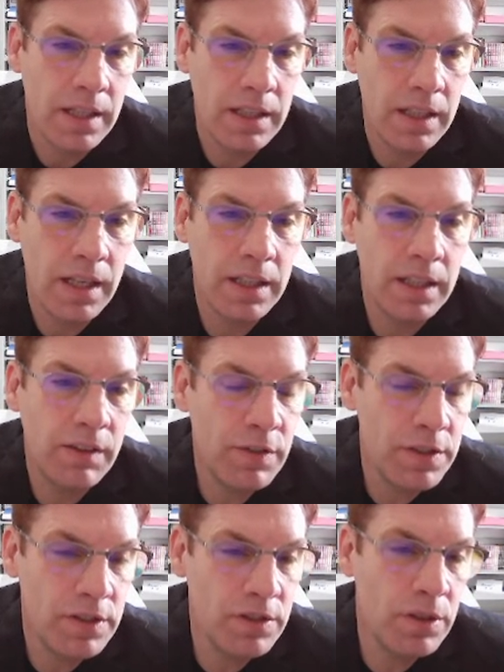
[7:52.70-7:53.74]
then if
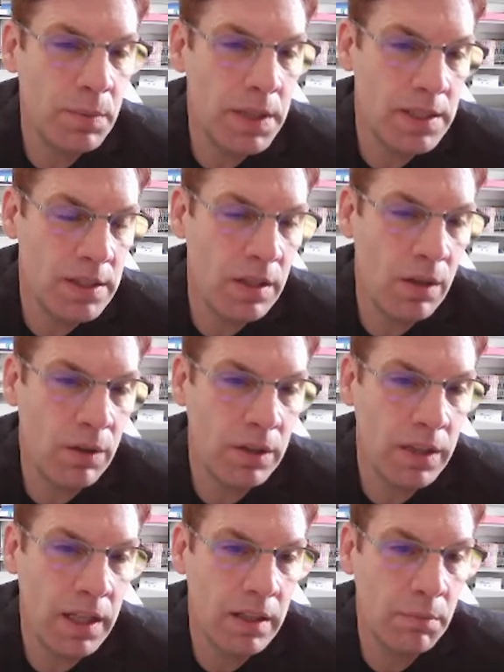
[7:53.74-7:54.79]
it's 2 minutes long,
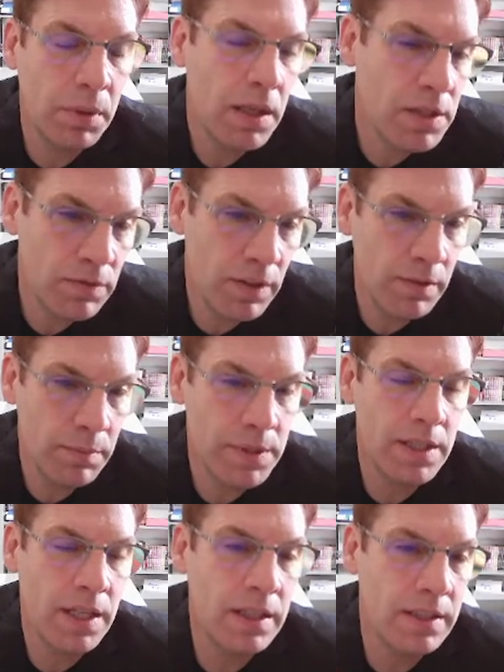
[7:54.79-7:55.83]
then plus
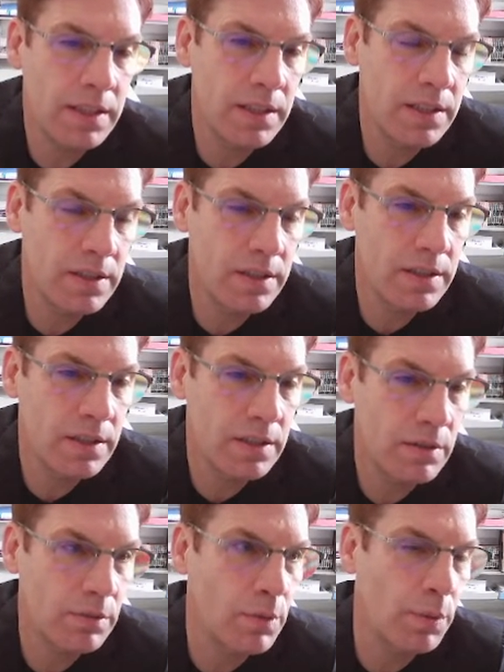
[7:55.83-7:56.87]
5% is,
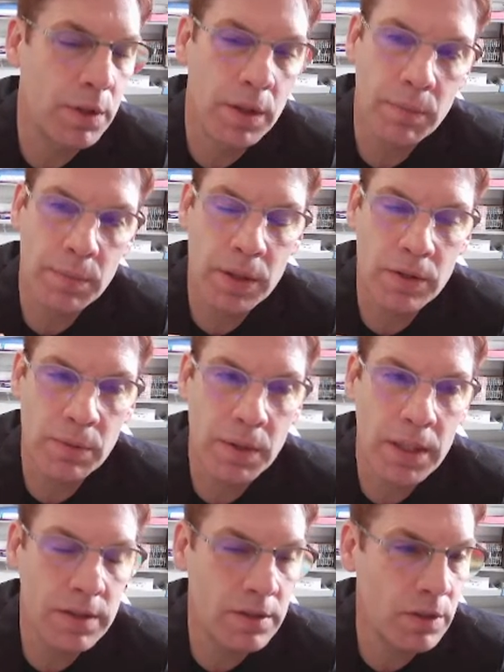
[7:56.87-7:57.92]
what would it be, 2
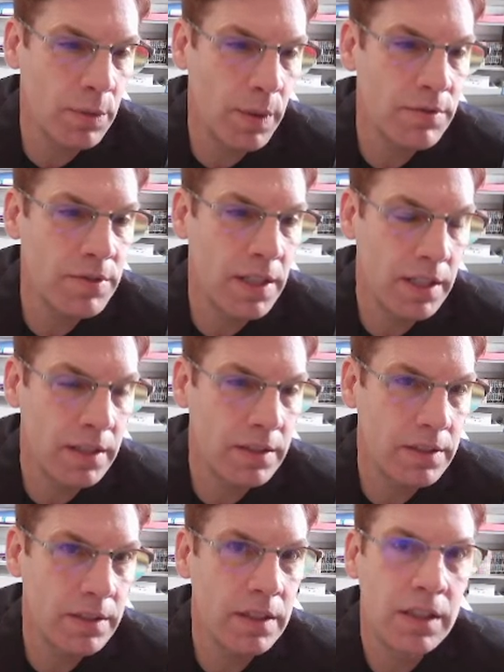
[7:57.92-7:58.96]
minutes and 12
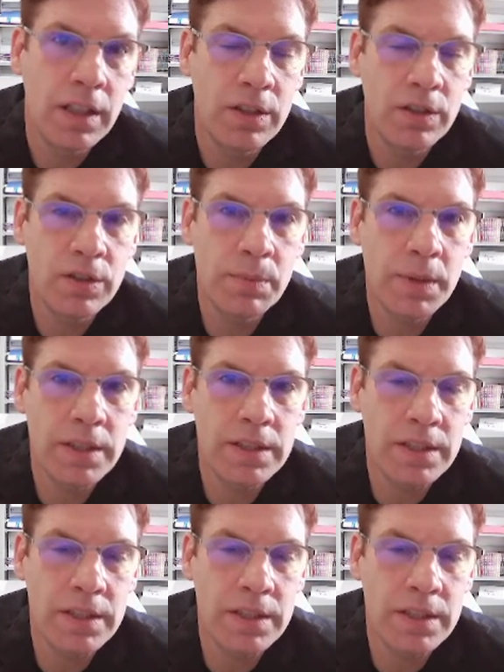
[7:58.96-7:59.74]
seconds? 2 minutes